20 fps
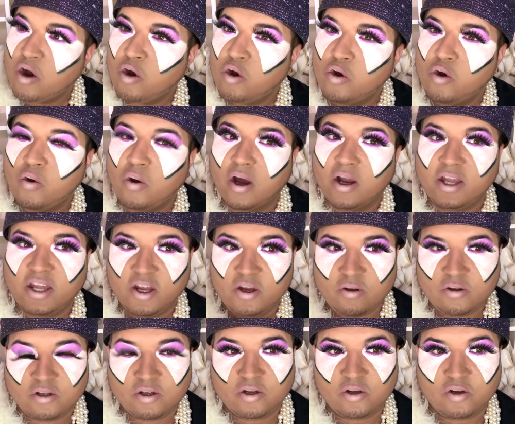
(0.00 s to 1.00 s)
Who on
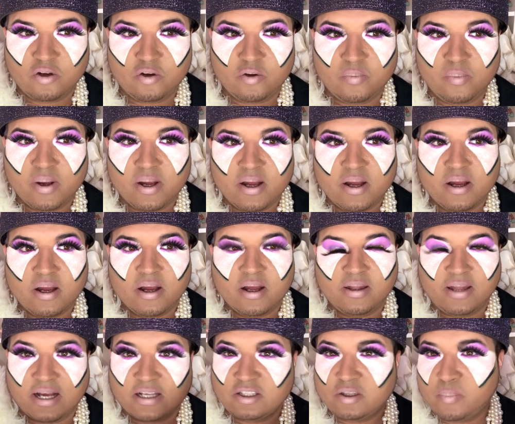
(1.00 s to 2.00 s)
YouTube
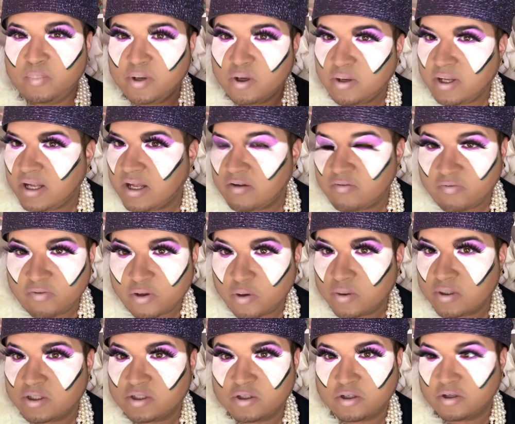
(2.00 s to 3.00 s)
that's a beauty
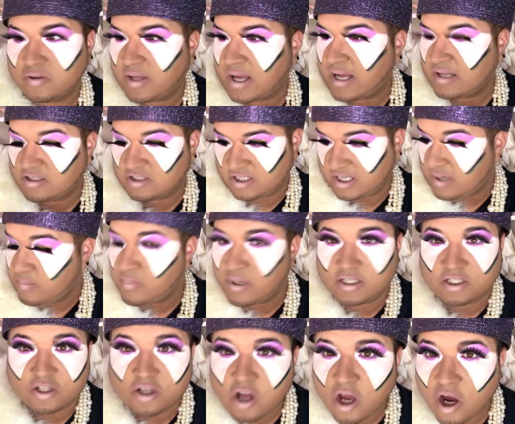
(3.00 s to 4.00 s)
influencer that she
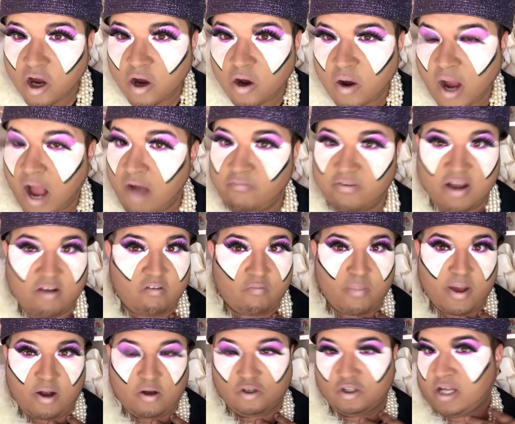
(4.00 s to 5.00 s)
must know. I've never
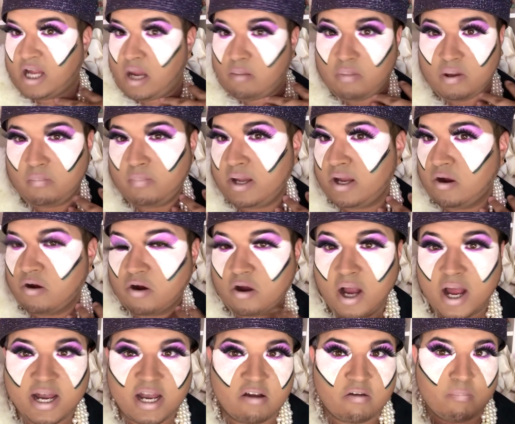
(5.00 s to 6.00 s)
met her. She can't be me, girl.
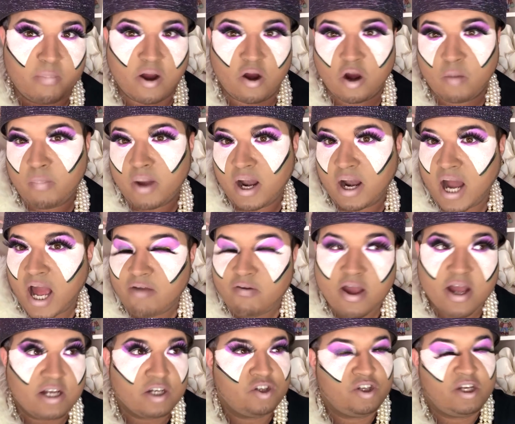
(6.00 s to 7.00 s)
I never met her in my life.
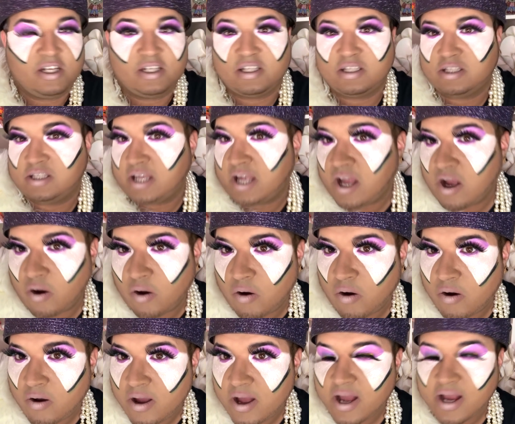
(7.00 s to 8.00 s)
She still
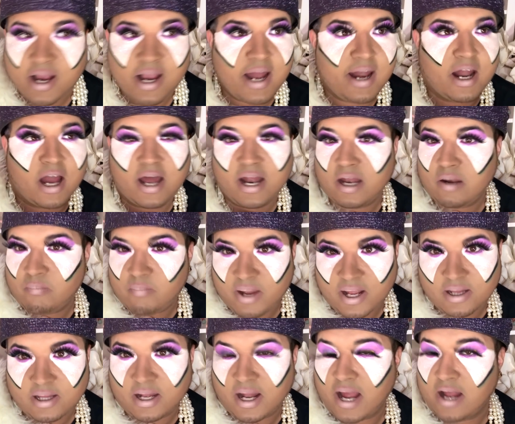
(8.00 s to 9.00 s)
cannot
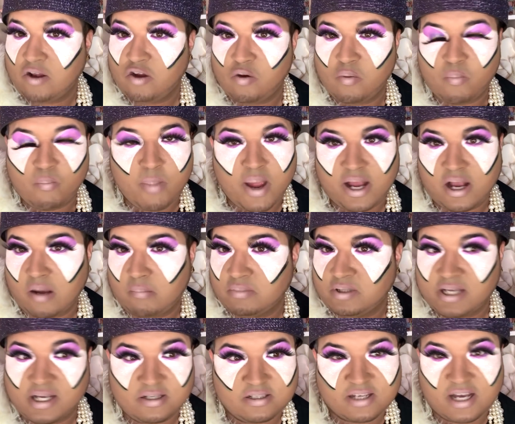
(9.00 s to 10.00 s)
admit that I do makeup
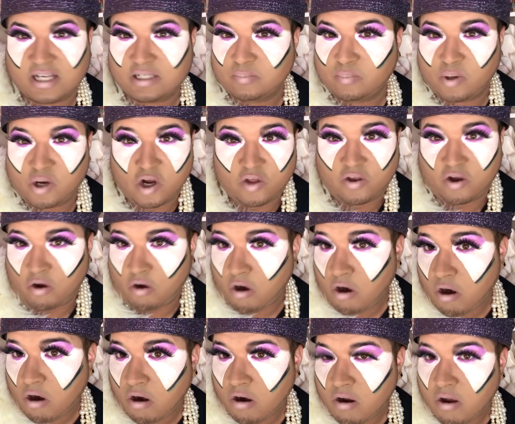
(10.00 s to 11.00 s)
10 times better than
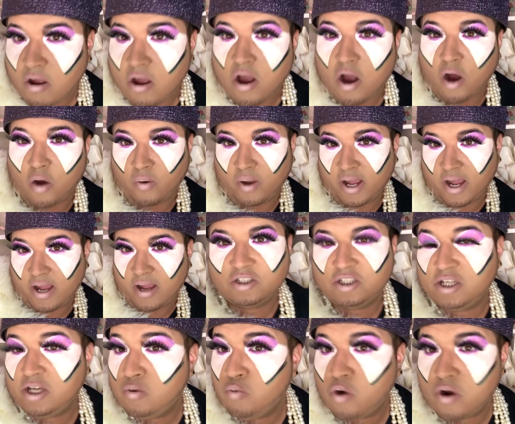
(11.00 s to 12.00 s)
her okay?
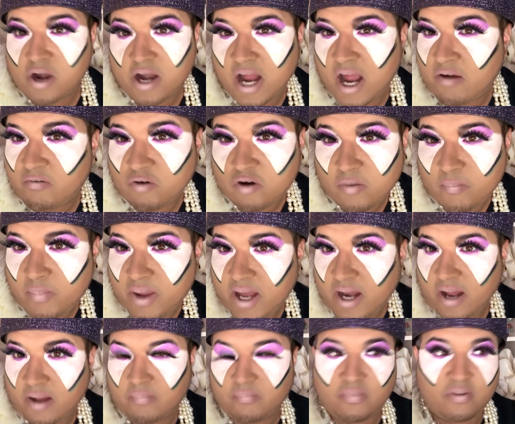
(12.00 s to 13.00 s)
She will never admit
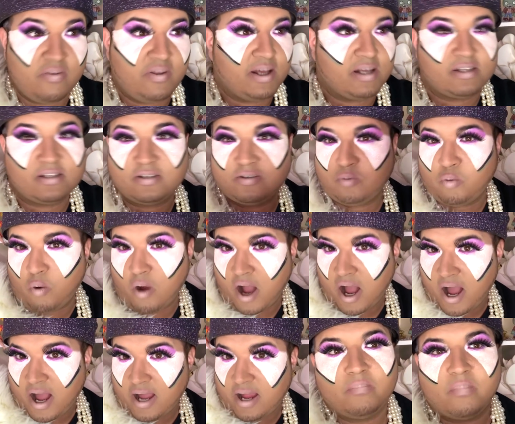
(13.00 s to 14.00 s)
it. this is
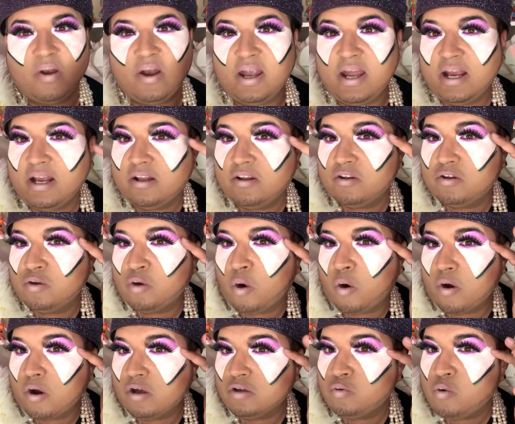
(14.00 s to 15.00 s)
why Nikkie
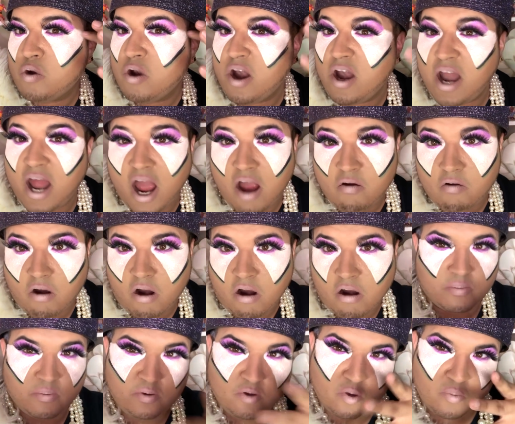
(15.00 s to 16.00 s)
Tutorials will never
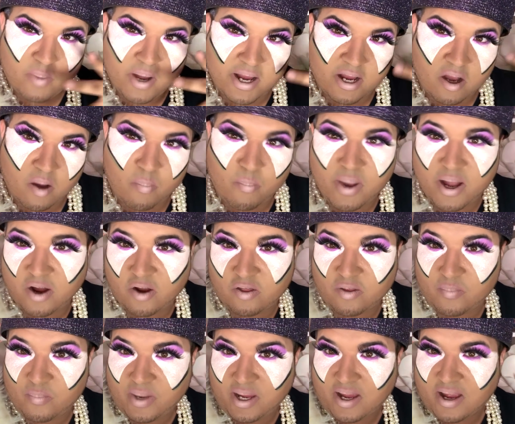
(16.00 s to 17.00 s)
do makeup better
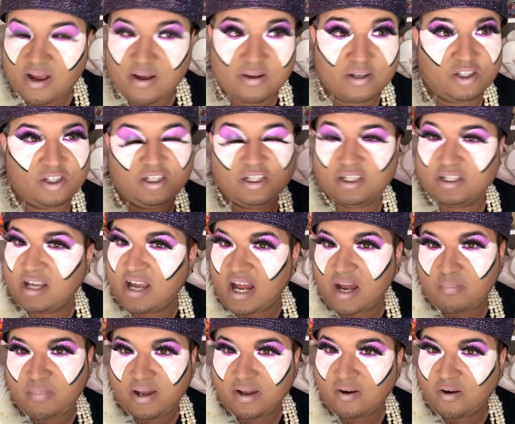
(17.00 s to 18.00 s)
than me. She just
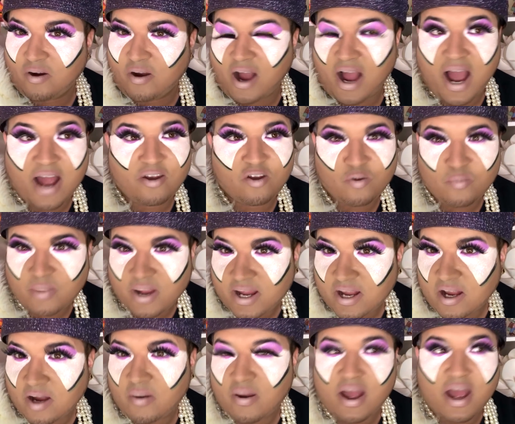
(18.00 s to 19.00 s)
can't admit it, girl. I do
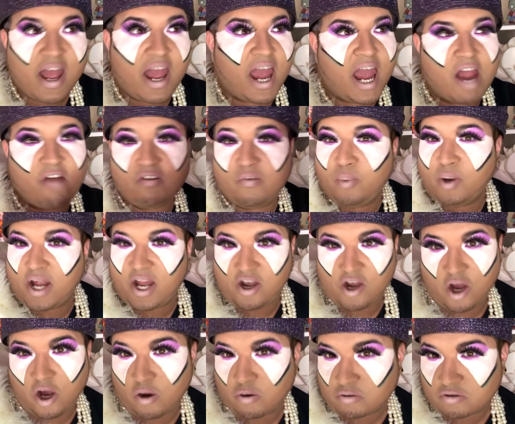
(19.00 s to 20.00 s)
makeup. Everybody
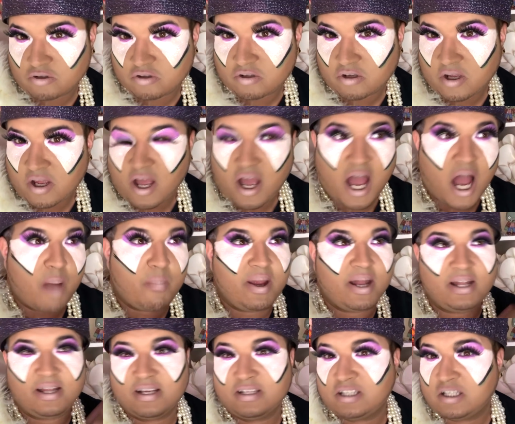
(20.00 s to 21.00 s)
knows. I
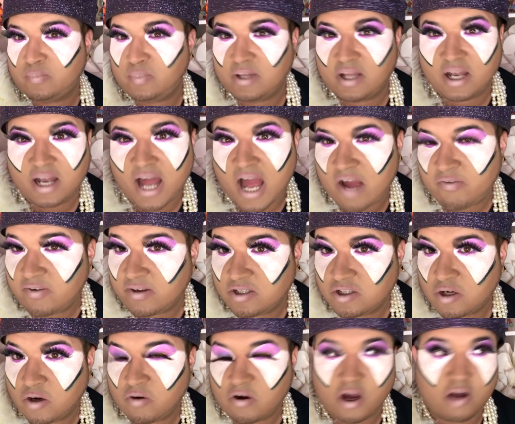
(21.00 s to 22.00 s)
mean, this has been the laughing
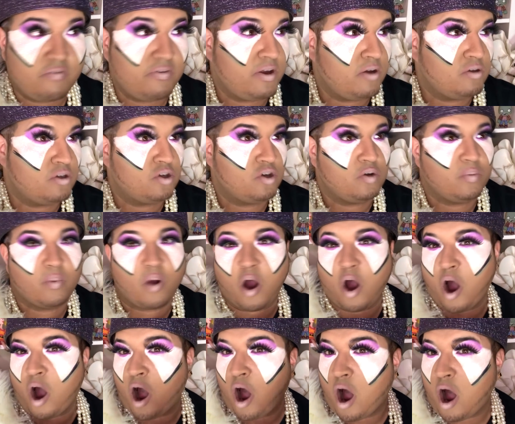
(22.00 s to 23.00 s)
joke of YouTube
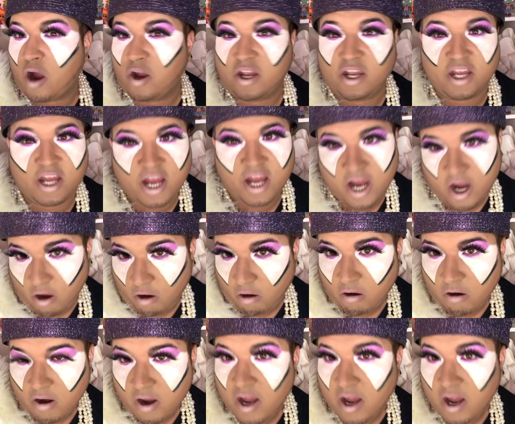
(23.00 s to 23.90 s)
all year.